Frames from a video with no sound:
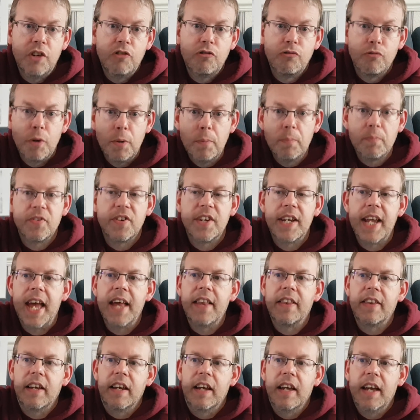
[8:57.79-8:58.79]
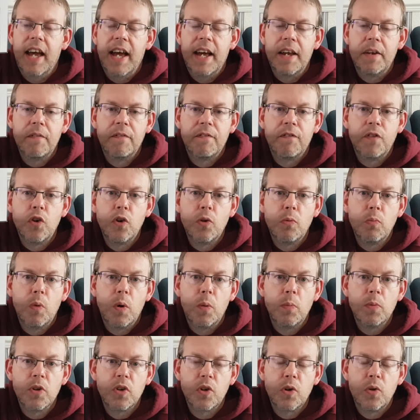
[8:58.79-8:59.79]
grouped together and formed
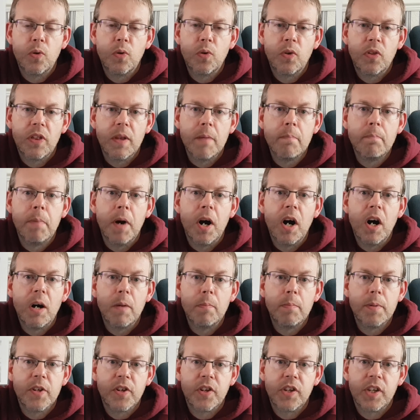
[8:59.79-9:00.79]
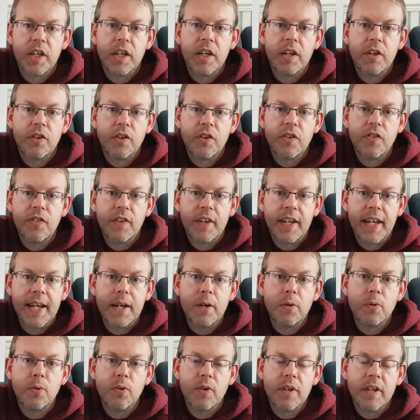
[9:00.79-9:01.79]
what was called the Barber Surgeons
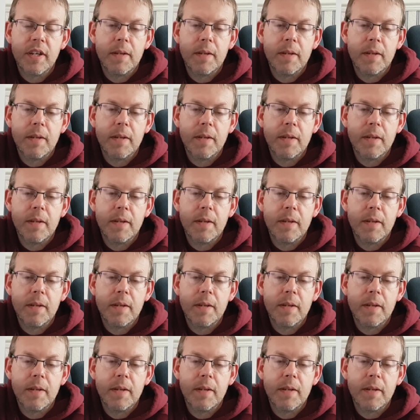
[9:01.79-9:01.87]
Guild.